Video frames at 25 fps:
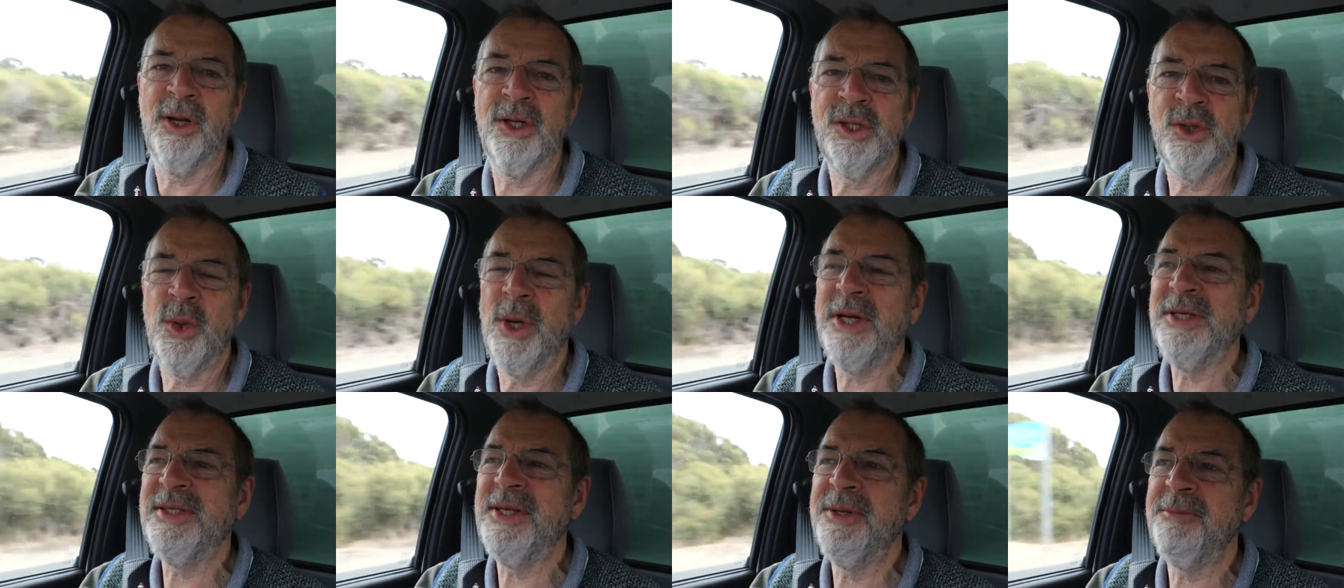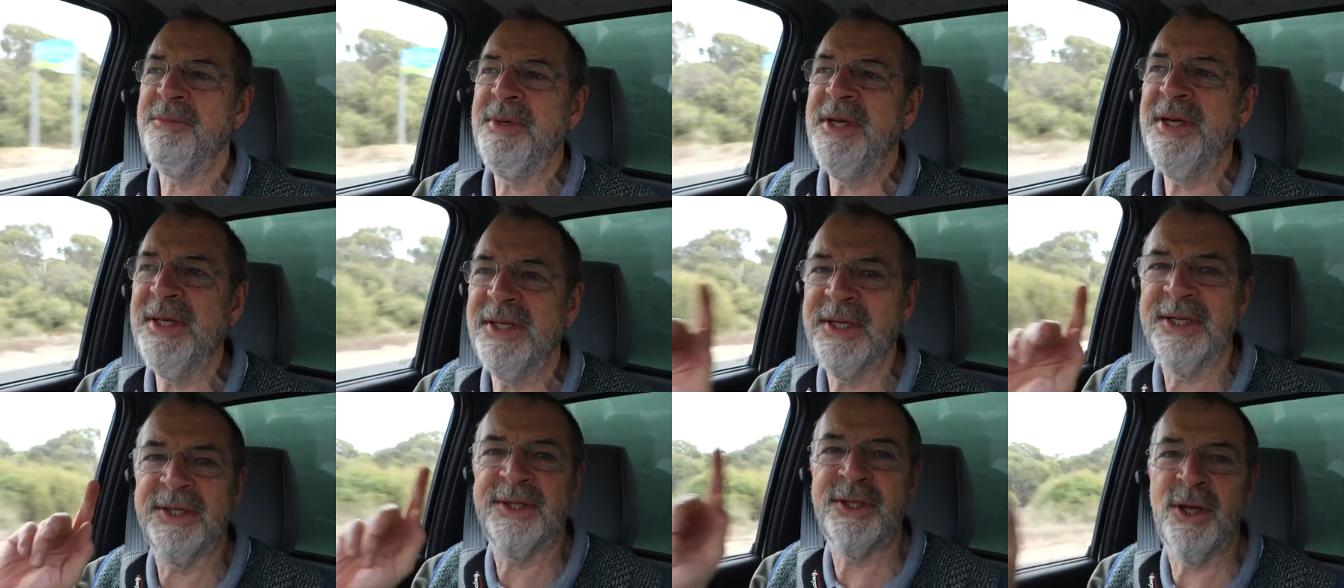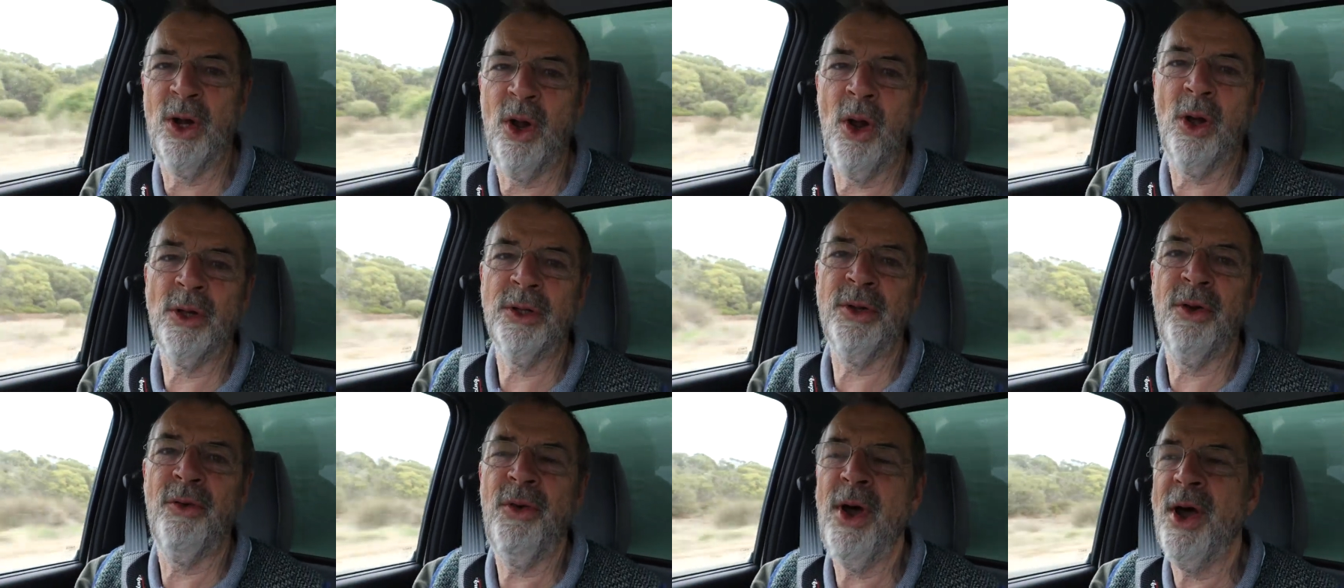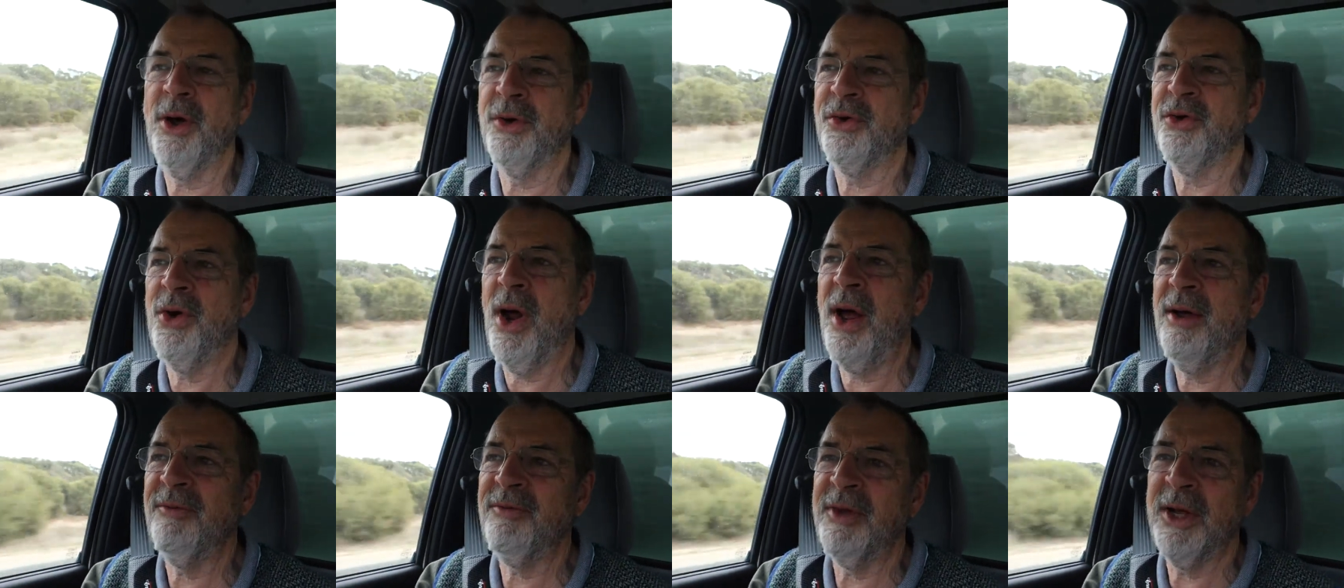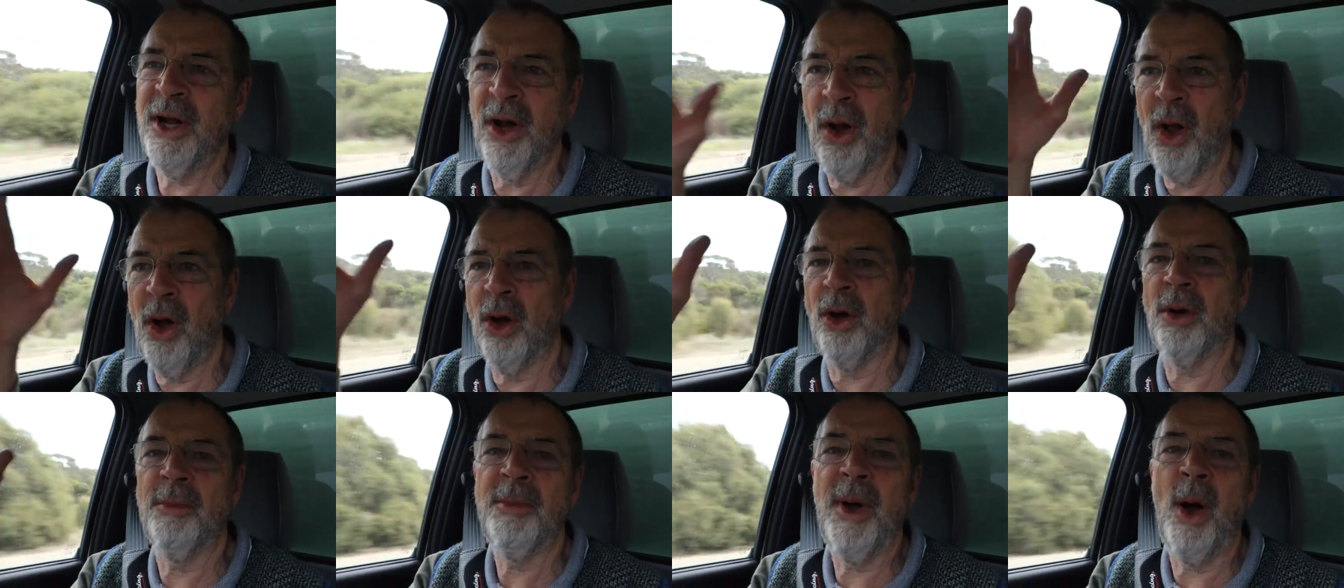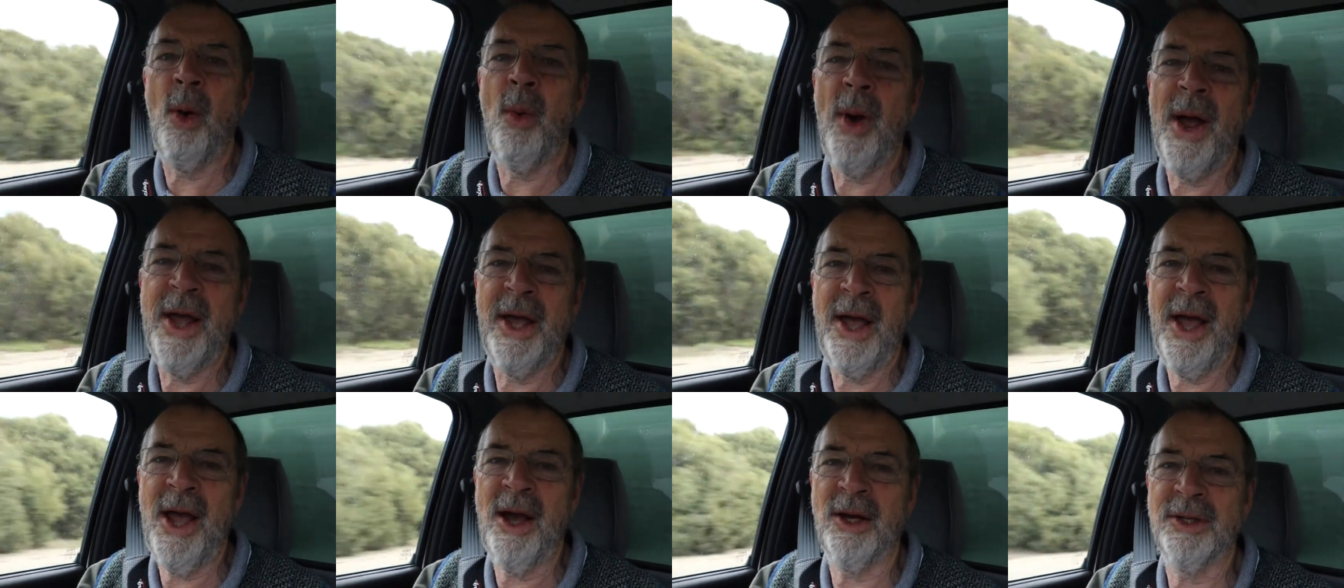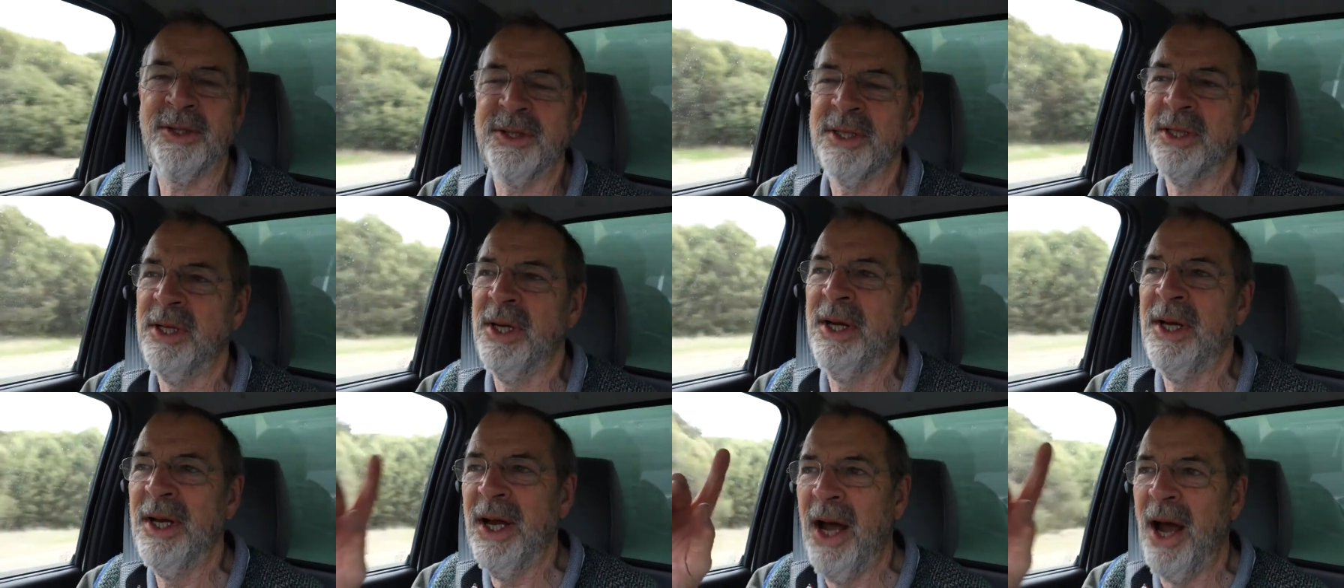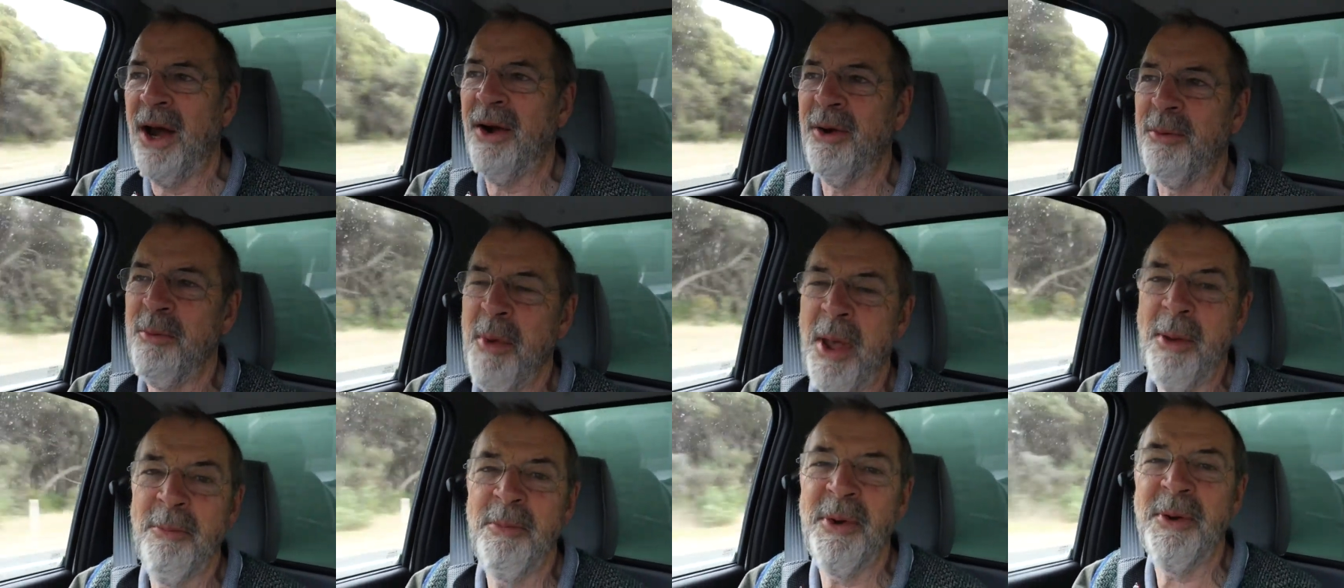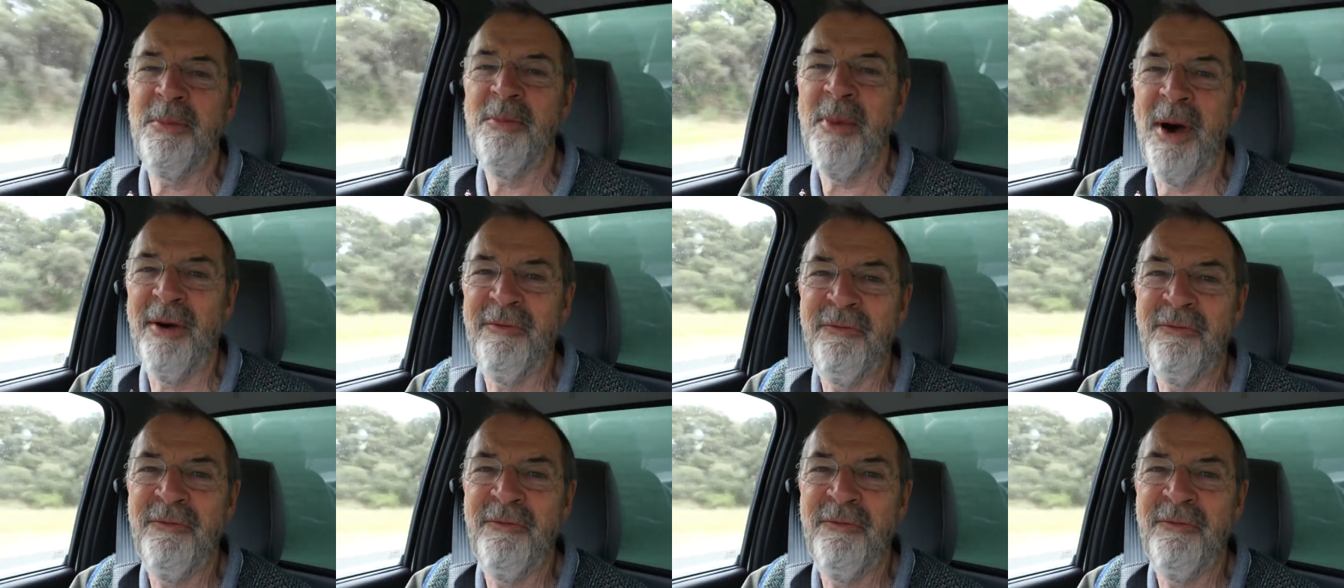20 meters along the road, driving along on my way out, I remembered my